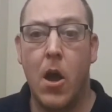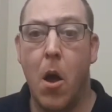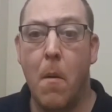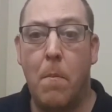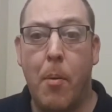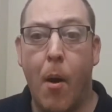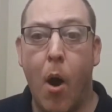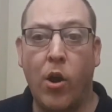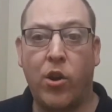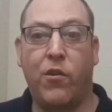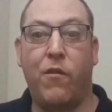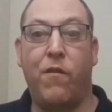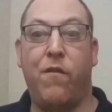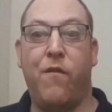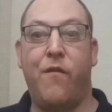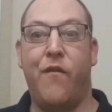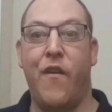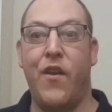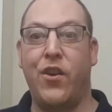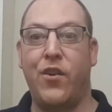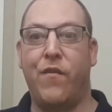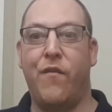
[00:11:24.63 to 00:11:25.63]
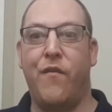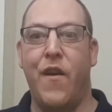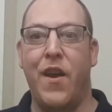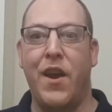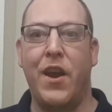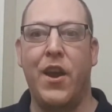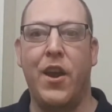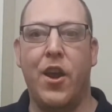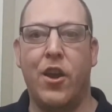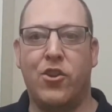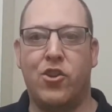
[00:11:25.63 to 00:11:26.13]
posh fish
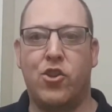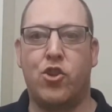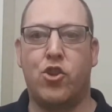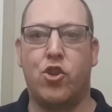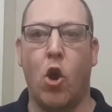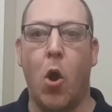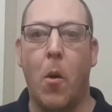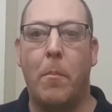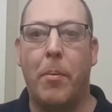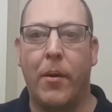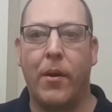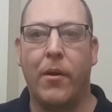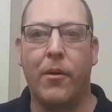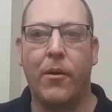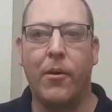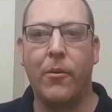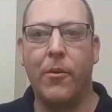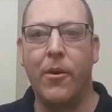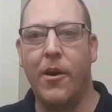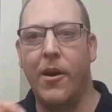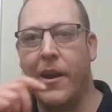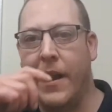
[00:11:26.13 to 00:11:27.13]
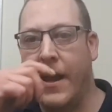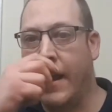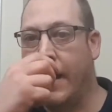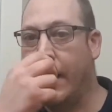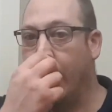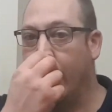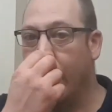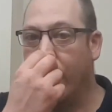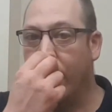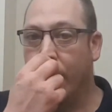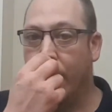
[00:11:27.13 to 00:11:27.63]
finger sub, weren't
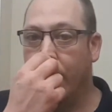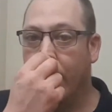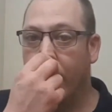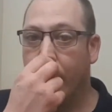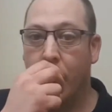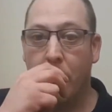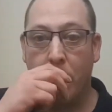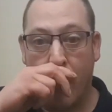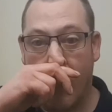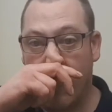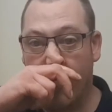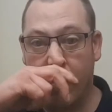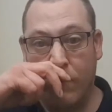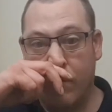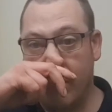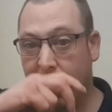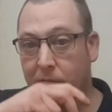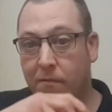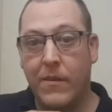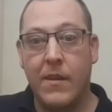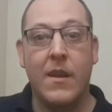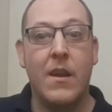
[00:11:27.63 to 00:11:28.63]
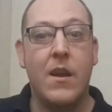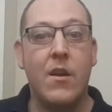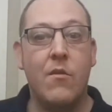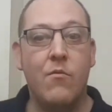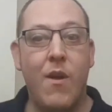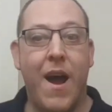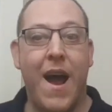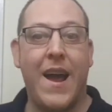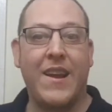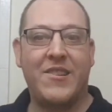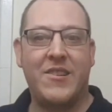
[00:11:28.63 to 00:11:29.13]
it? But,
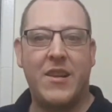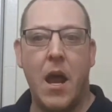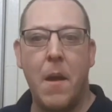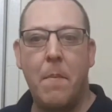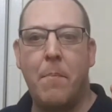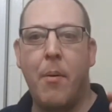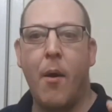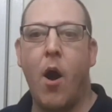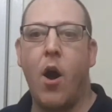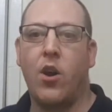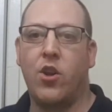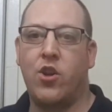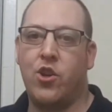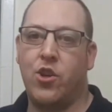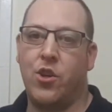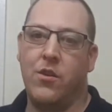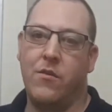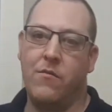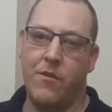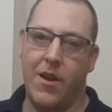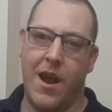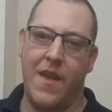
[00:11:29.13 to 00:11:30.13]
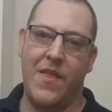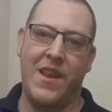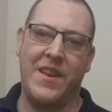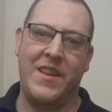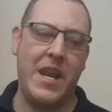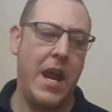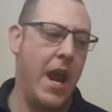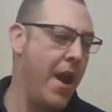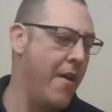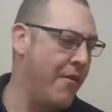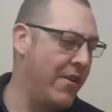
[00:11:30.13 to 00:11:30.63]
right, I said posh, right,
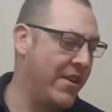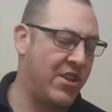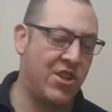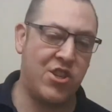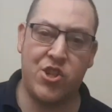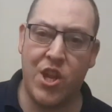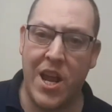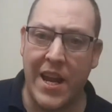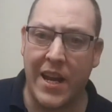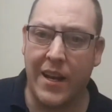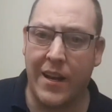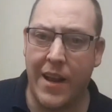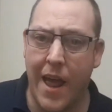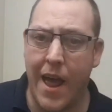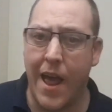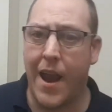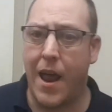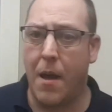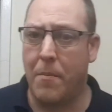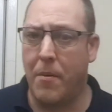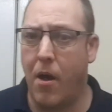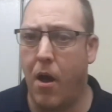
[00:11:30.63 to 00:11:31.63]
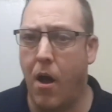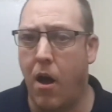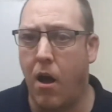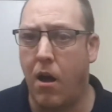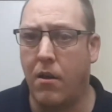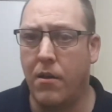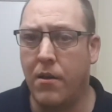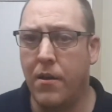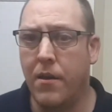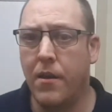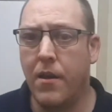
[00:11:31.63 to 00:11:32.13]
the dearest thing there I
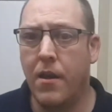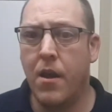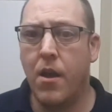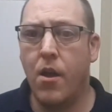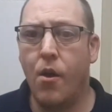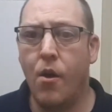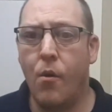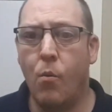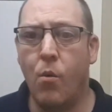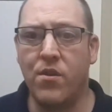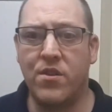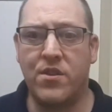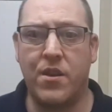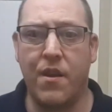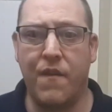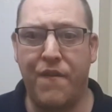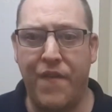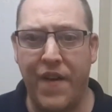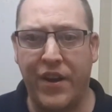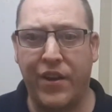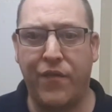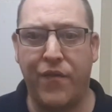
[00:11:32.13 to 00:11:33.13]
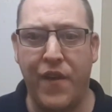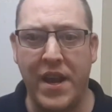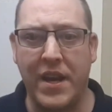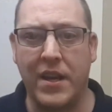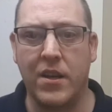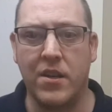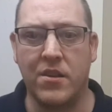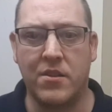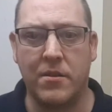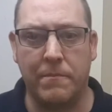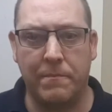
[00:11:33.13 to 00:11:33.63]
bought was the fish
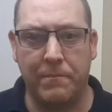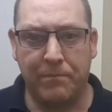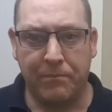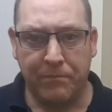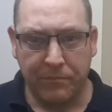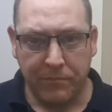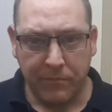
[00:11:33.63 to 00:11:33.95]
fingers.